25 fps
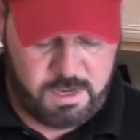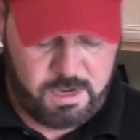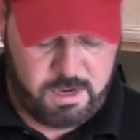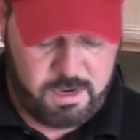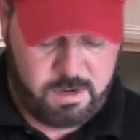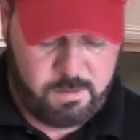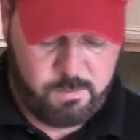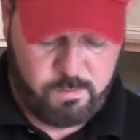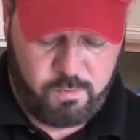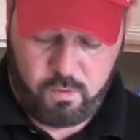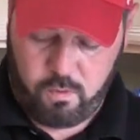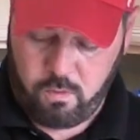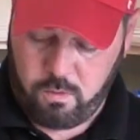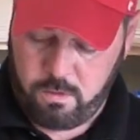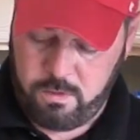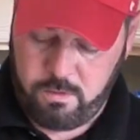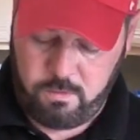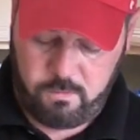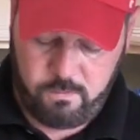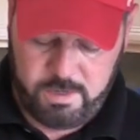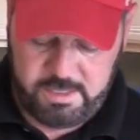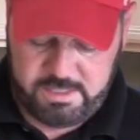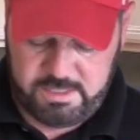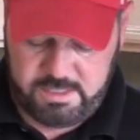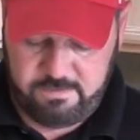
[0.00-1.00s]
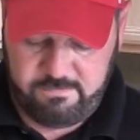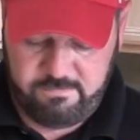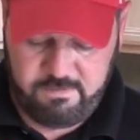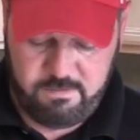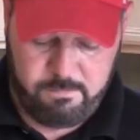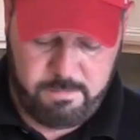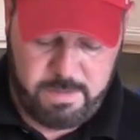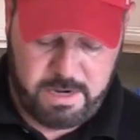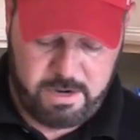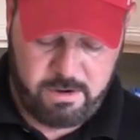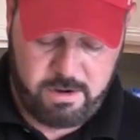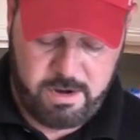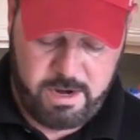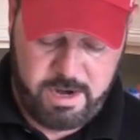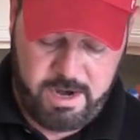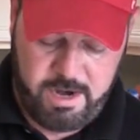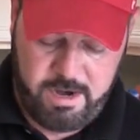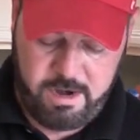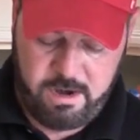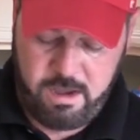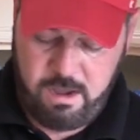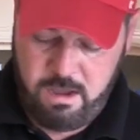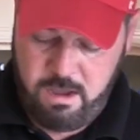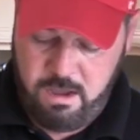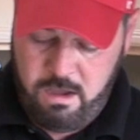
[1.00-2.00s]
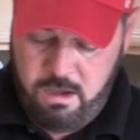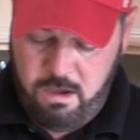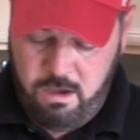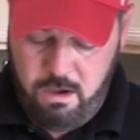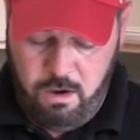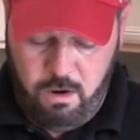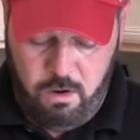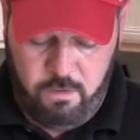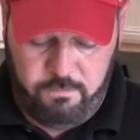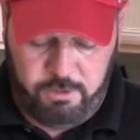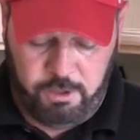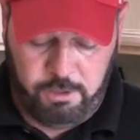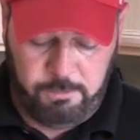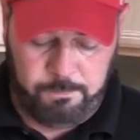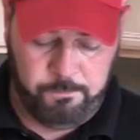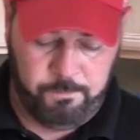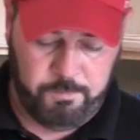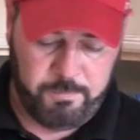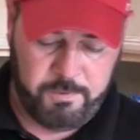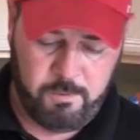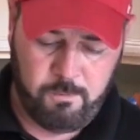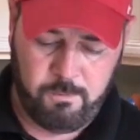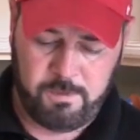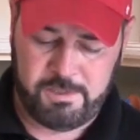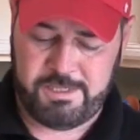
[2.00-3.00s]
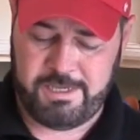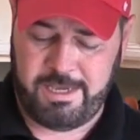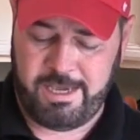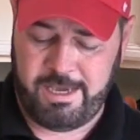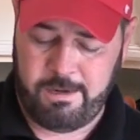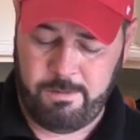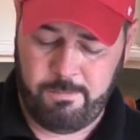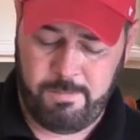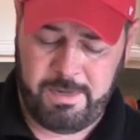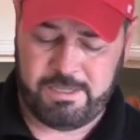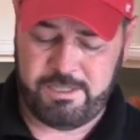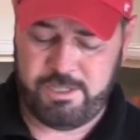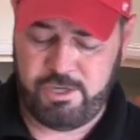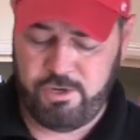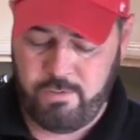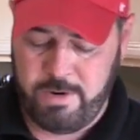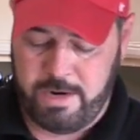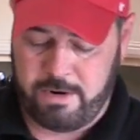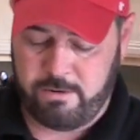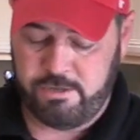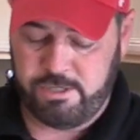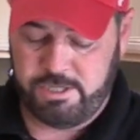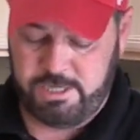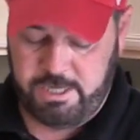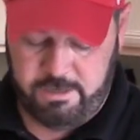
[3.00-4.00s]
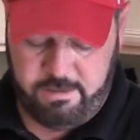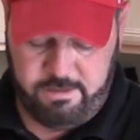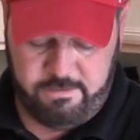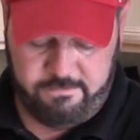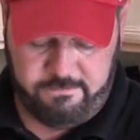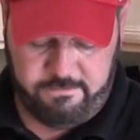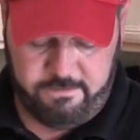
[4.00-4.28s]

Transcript: and pour the rest of the marinade over. Once again, about 2 hours in the